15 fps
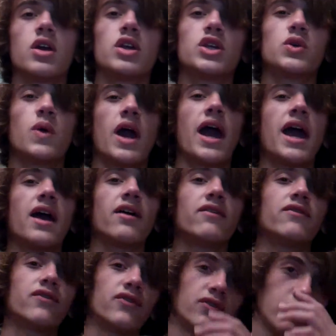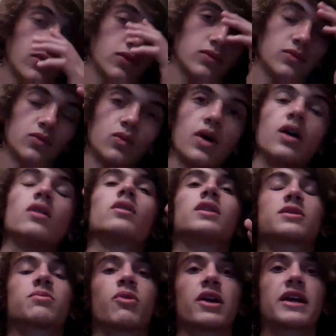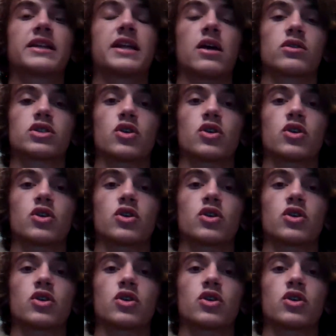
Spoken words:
you have, well, let's break it down.